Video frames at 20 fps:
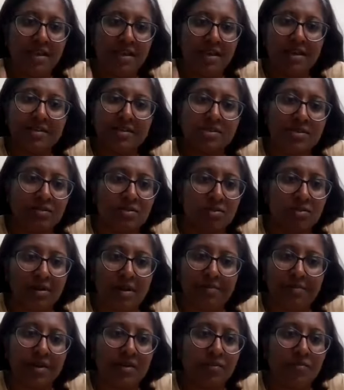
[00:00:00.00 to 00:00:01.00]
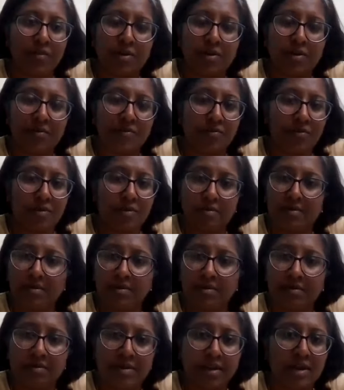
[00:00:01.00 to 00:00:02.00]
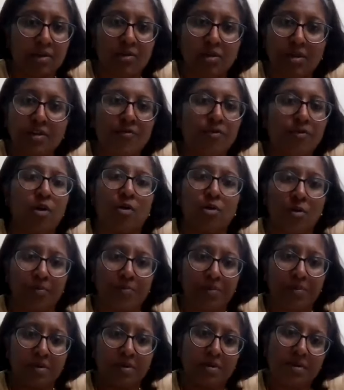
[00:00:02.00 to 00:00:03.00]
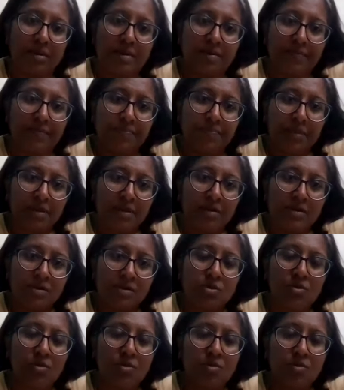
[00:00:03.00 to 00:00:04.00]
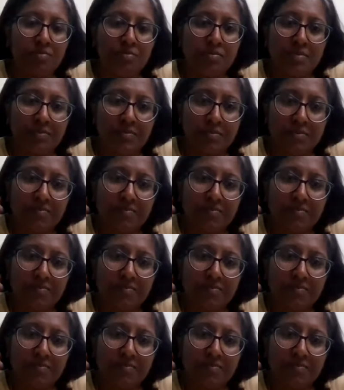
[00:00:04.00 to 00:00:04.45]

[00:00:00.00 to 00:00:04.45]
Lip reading: where he is coming for regular follow. So